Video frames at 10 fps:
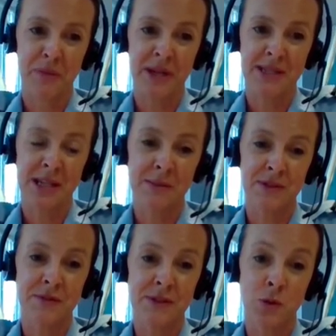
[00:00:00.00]
But in
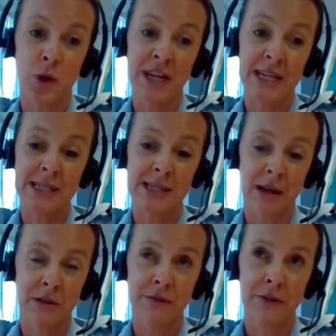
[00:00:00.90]
terms of Swanwick
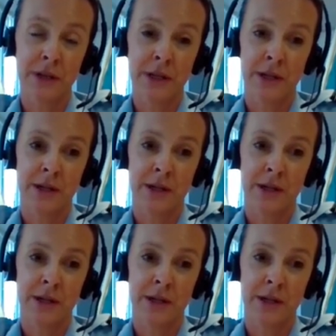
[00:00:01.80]
itself,